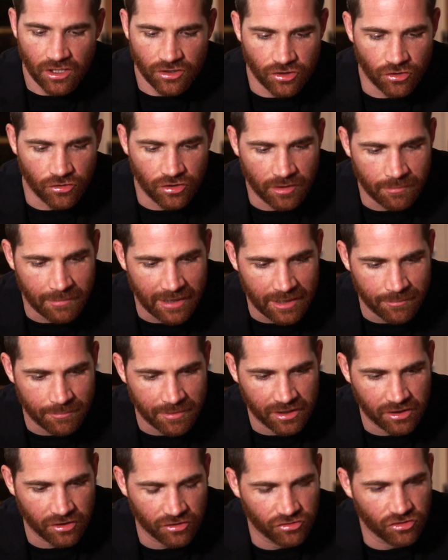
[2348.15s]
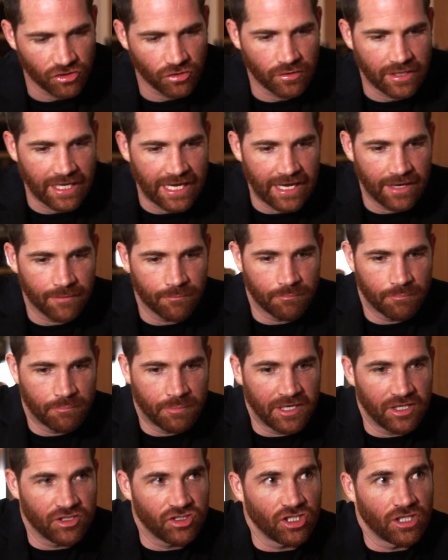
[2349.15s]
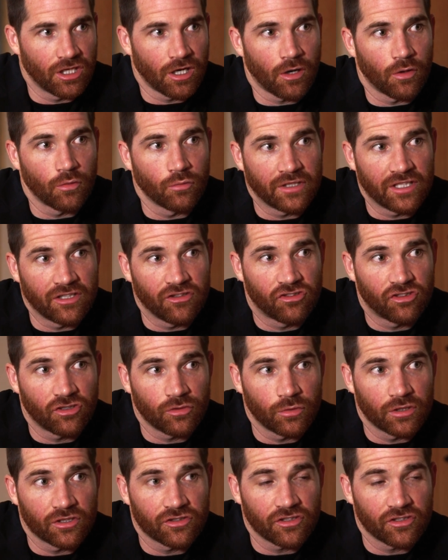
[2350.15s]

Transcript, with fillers: Do you mean because you get pigeonholed into